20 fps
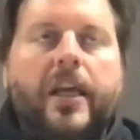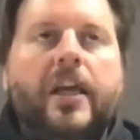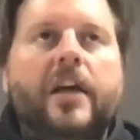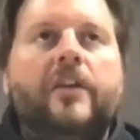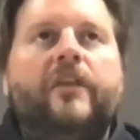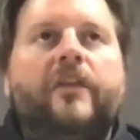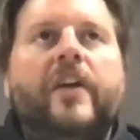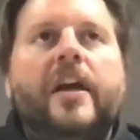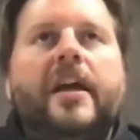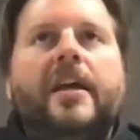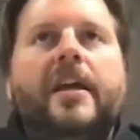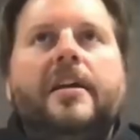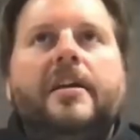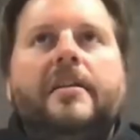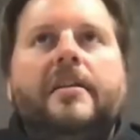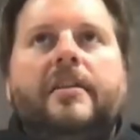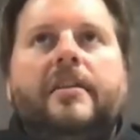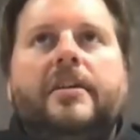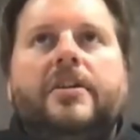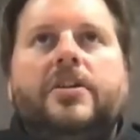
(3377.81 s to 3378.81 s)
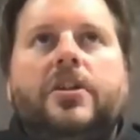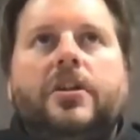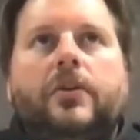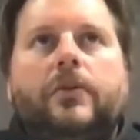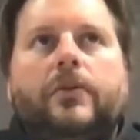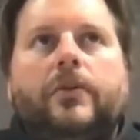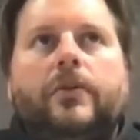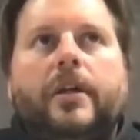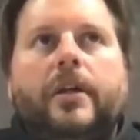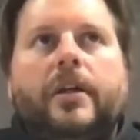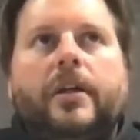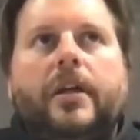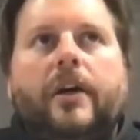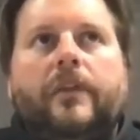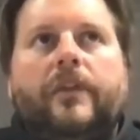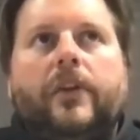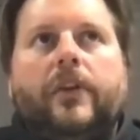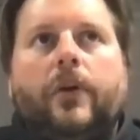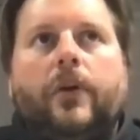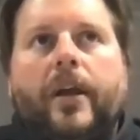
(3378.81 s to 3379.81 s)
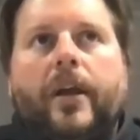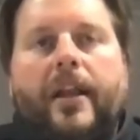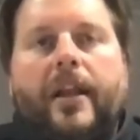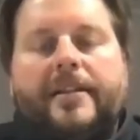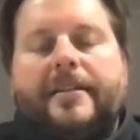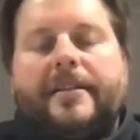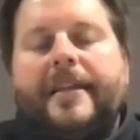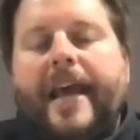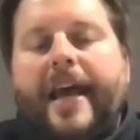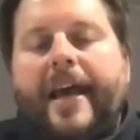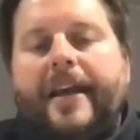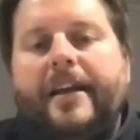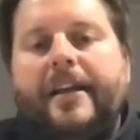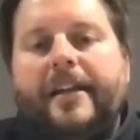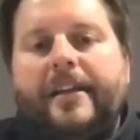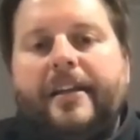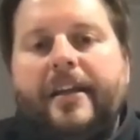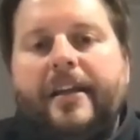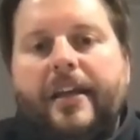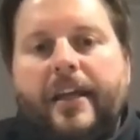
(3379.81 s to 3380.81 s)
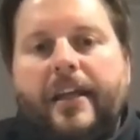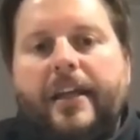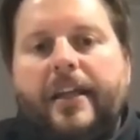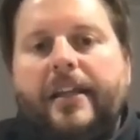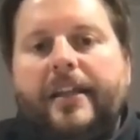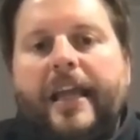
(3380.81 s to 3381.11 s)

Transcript: If the children of the lower classes had anything,